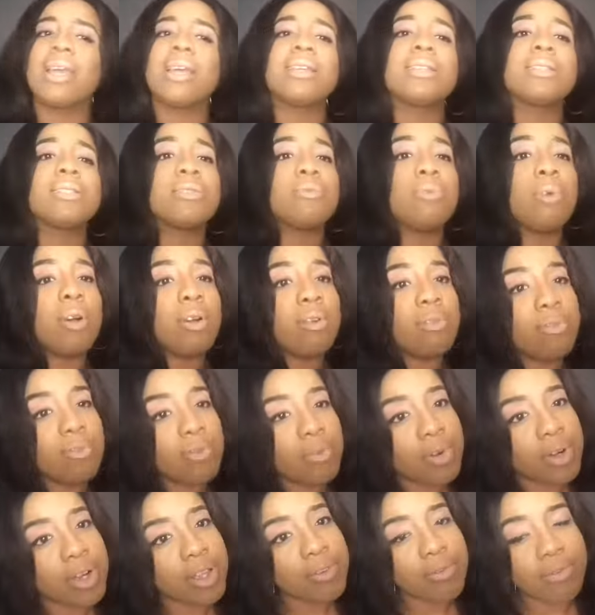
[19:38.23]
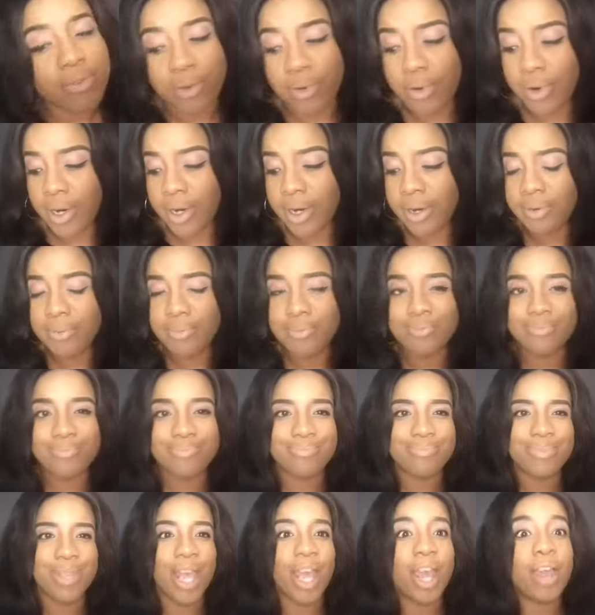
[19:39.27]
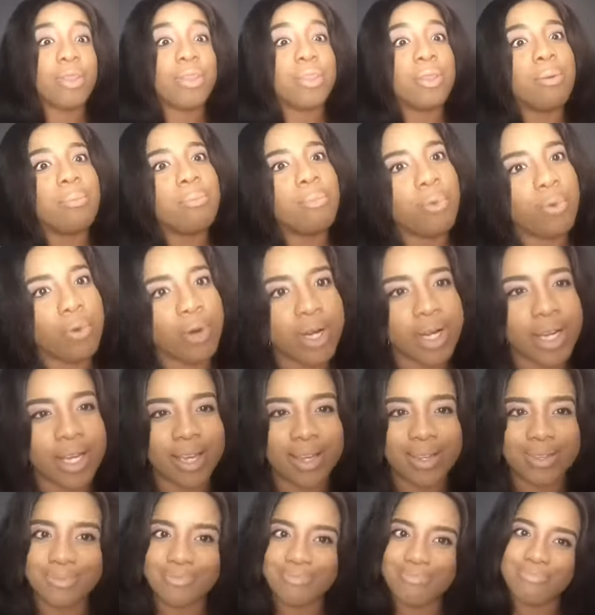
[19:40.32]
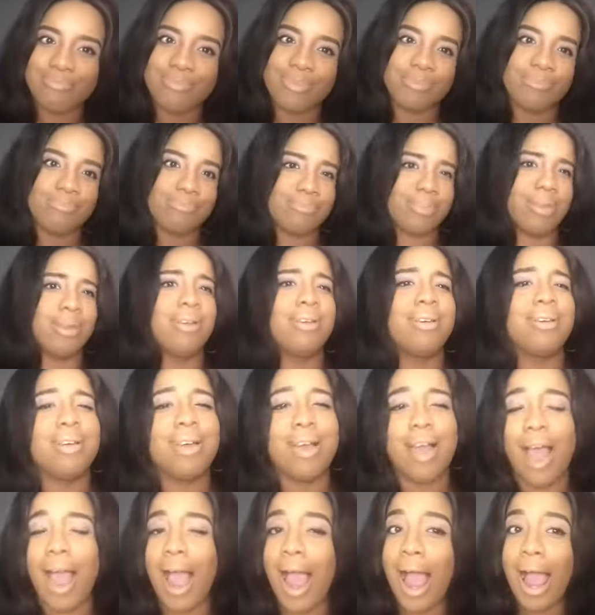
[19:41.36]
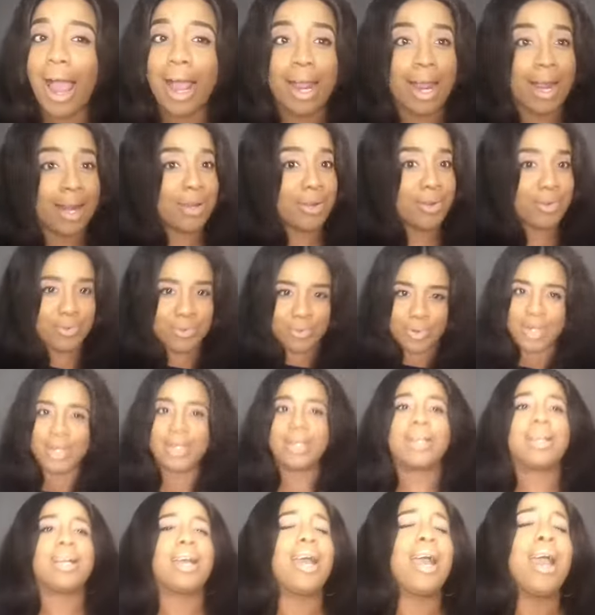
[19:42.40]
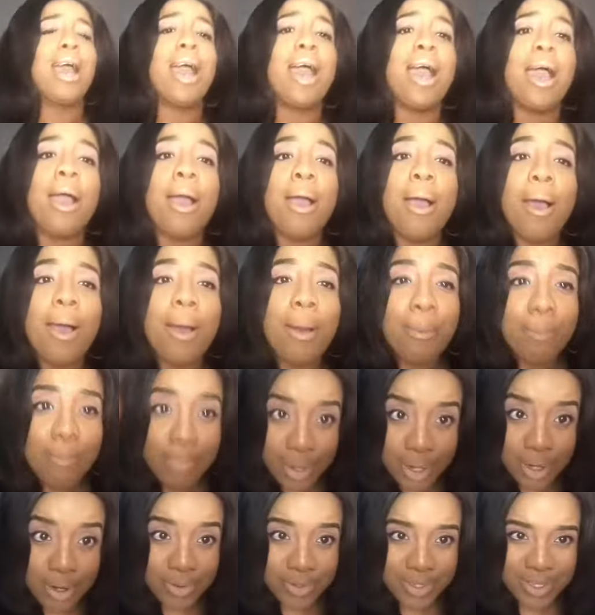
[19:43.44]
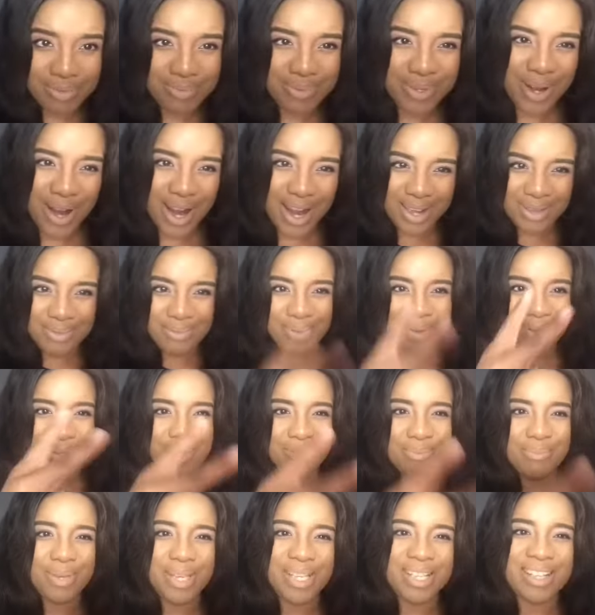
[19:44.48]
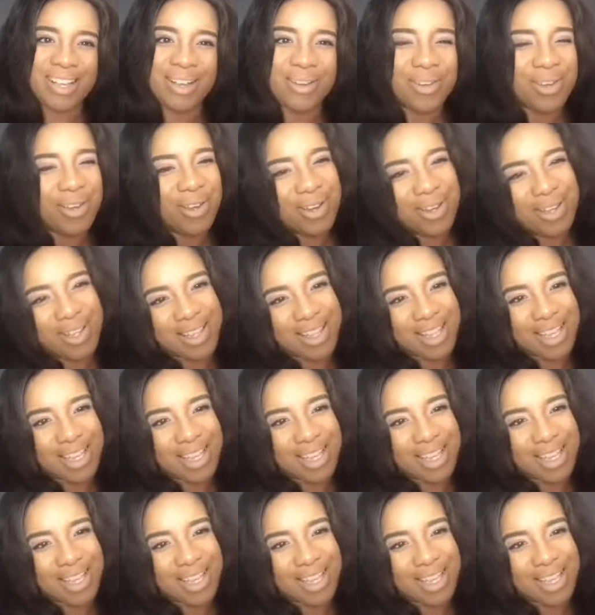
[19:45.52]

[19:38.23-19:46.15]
It's 12:44 in the morning. I gotta go to work, but go subscribe. Peace out, y'all.